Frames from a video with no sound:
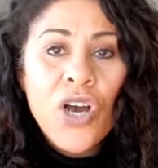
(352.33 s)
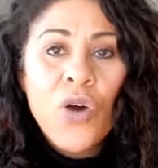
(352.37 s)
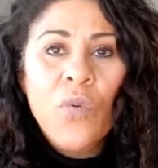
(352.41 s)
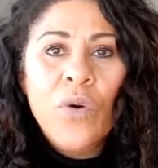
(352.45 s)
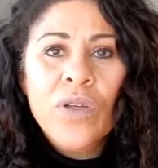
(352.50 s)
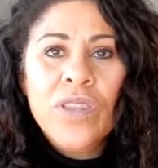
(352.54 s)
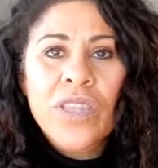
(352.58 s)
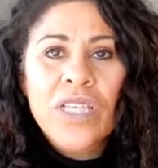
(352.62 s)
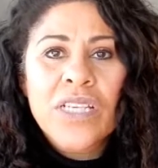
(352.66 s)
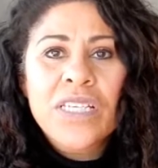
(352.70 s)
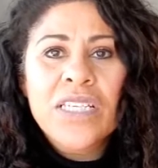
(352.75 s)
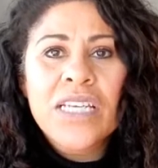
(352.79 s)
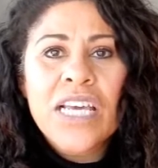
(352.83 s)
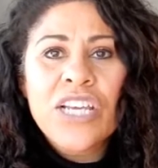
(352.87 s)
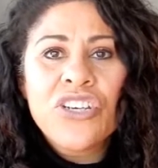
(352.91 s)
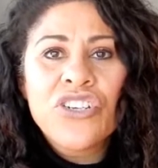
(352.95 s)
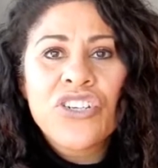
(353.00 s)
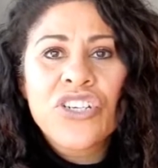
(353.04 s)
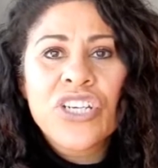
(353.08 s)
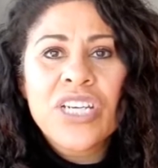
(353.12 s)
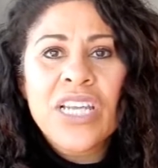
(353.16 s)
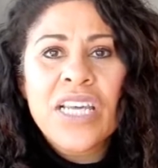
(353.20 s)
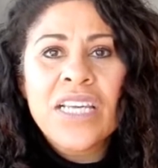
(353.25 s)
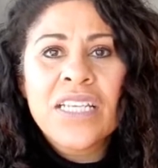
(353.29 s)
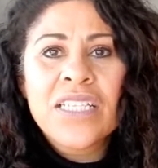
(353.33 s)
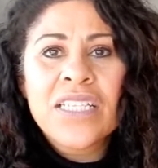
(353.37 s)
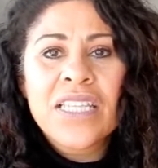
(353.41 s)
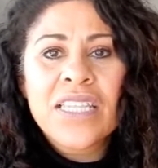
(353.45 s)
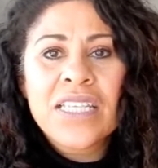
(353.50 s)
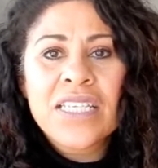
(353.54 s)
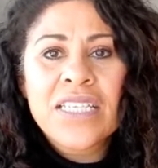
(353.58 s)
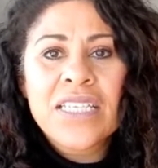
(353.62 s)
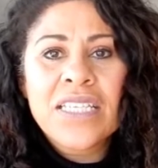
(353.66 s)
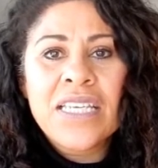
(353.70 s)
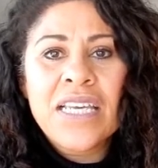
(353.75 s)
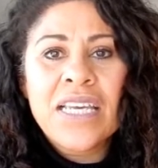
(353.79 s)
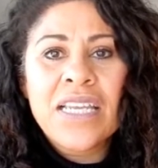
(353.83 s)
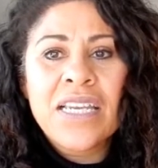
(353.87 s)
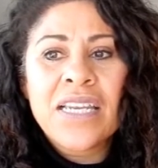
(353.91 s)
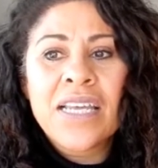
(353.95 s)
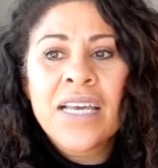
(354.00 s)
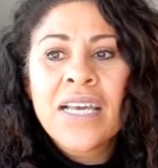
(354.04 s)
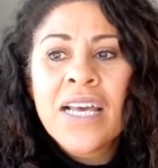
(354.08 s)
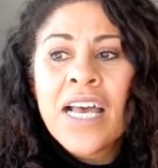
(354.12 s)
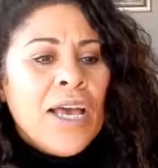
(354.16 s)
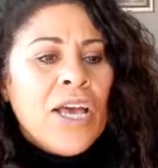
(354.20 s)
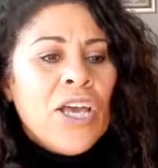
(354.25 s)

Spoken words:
what the tension is in the scene.